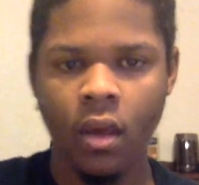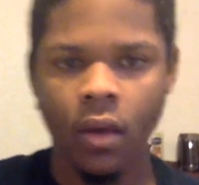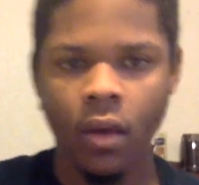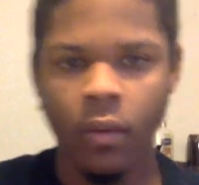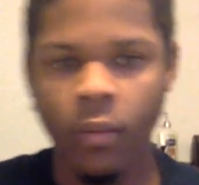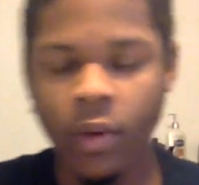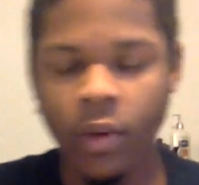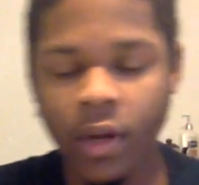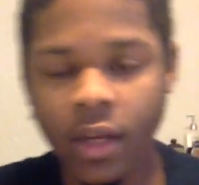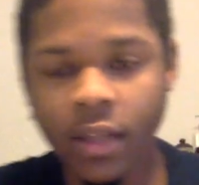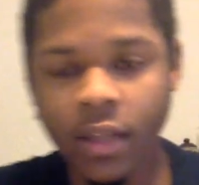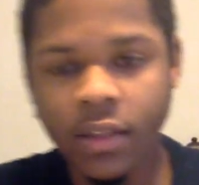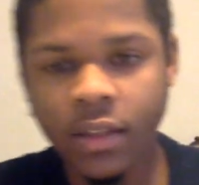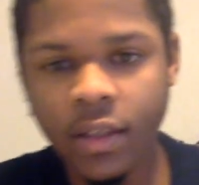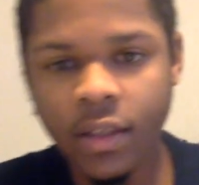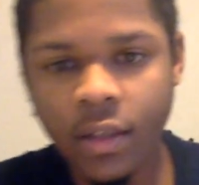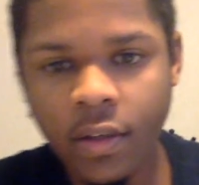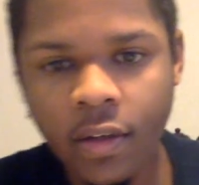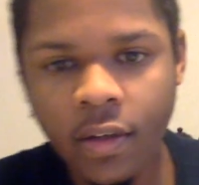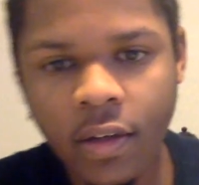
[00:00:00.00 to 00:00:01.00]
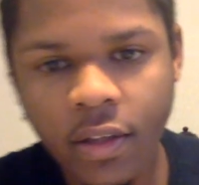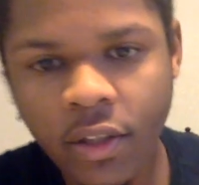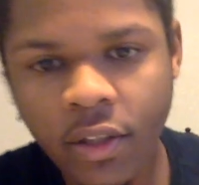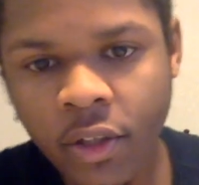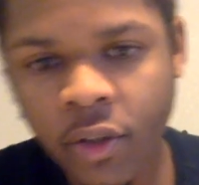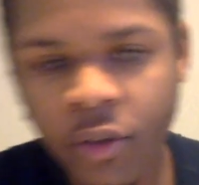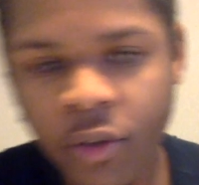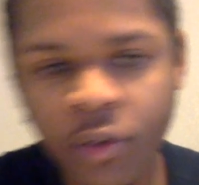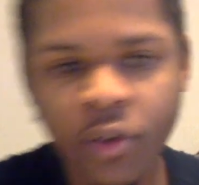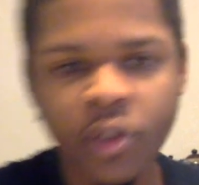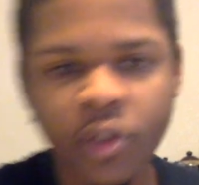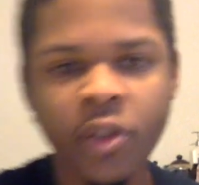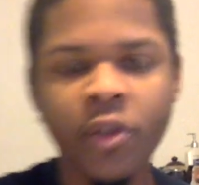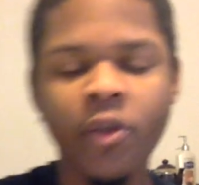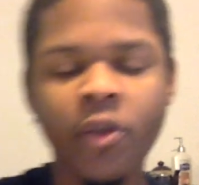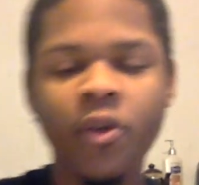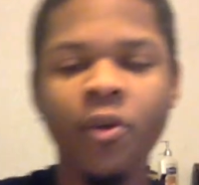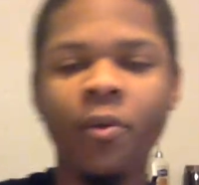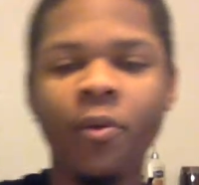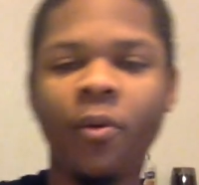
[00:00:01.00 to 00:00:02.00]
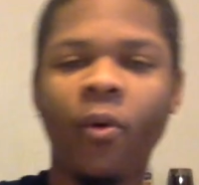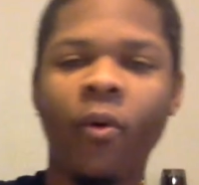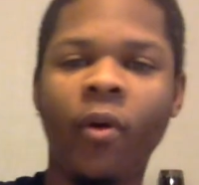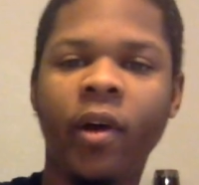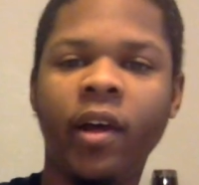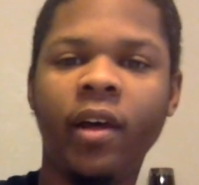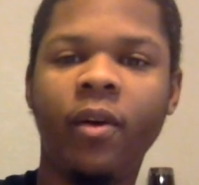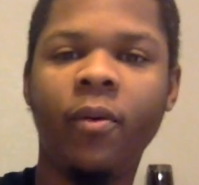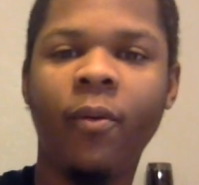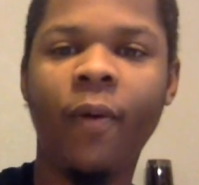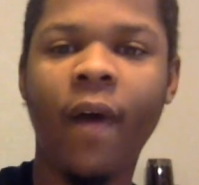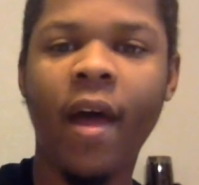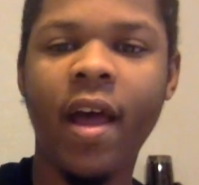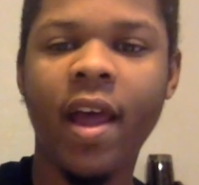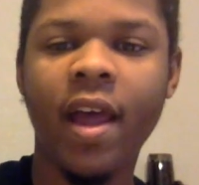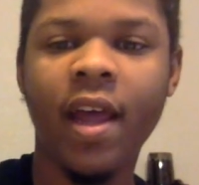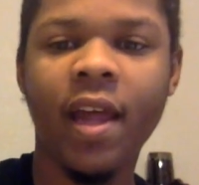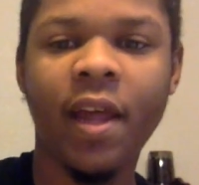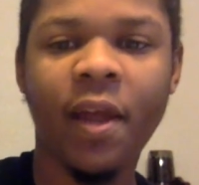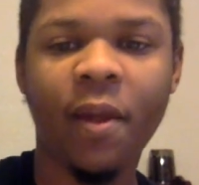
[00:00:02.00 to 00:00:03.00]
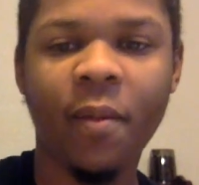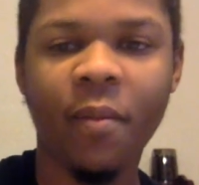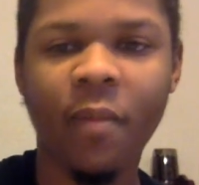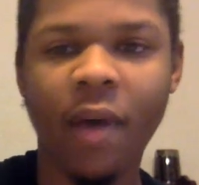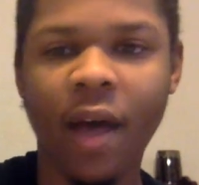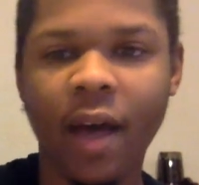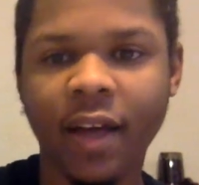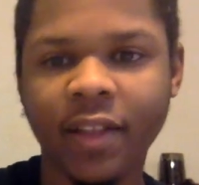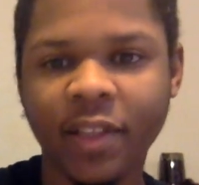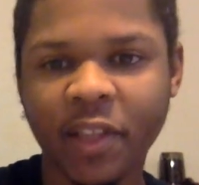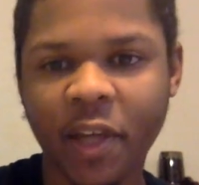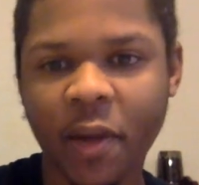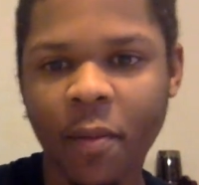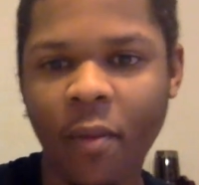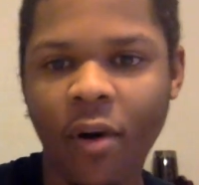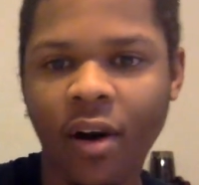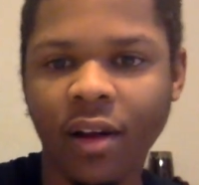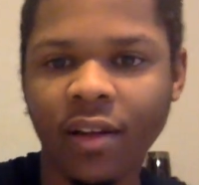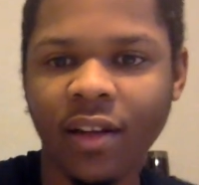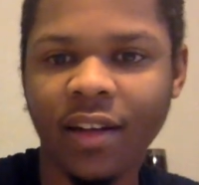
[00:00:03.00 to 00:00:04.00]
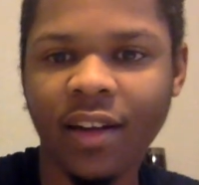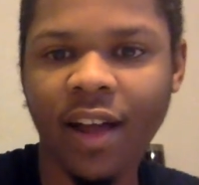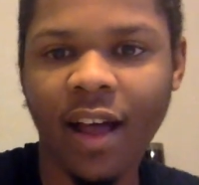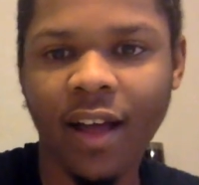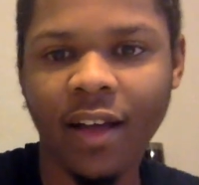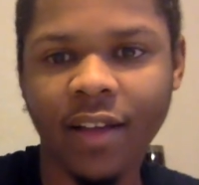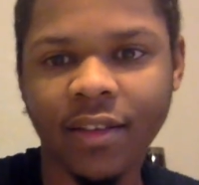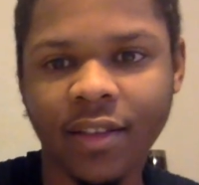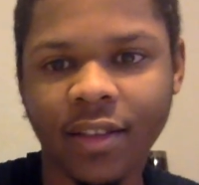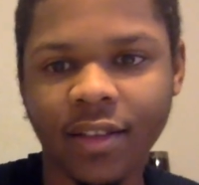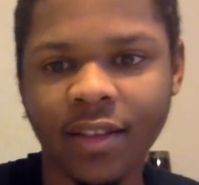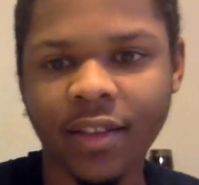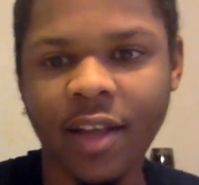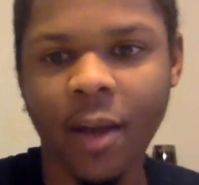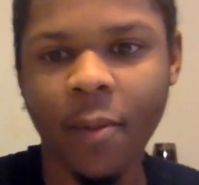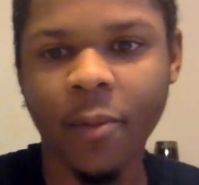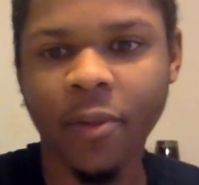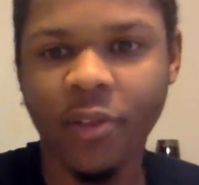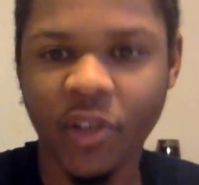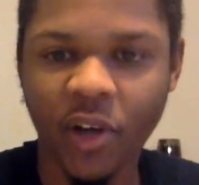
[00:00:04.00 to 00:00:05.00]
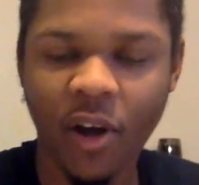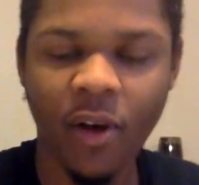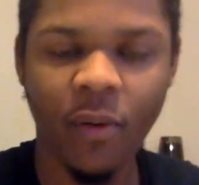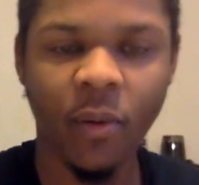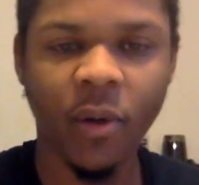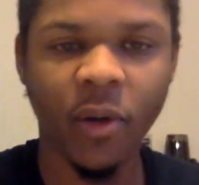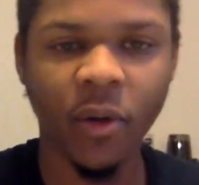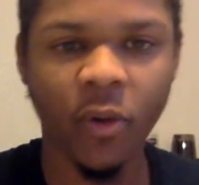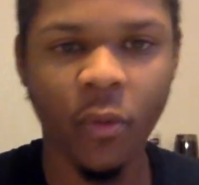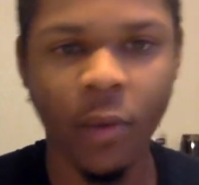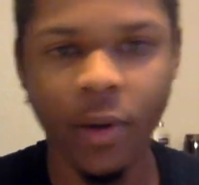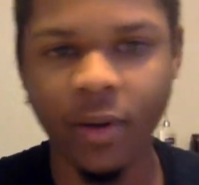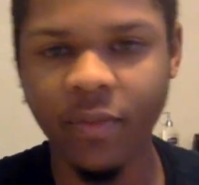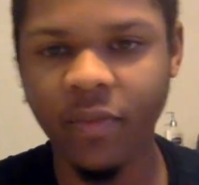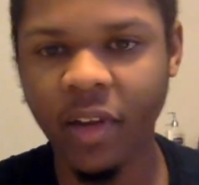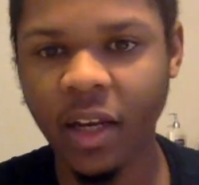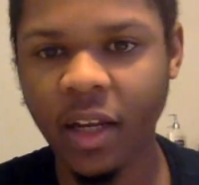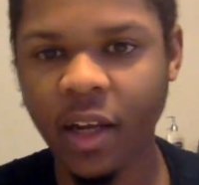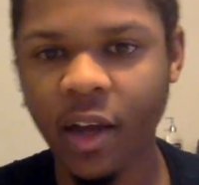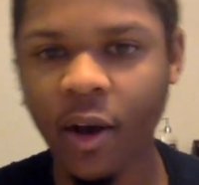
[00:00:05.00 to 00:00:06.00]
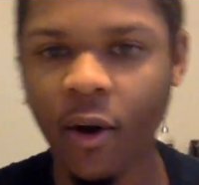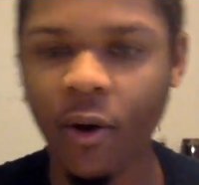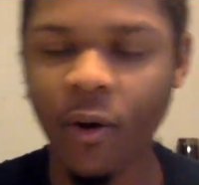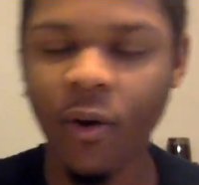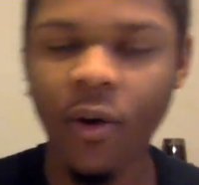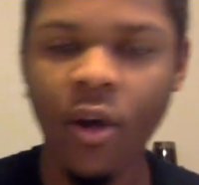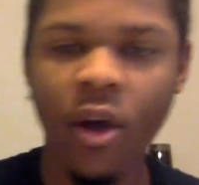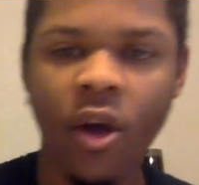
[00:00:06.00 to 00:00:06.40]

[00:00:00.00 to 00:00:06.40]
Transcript: What is good, YouTube? Quinn Wade Basketball Analysis coming to y'all with a quick video.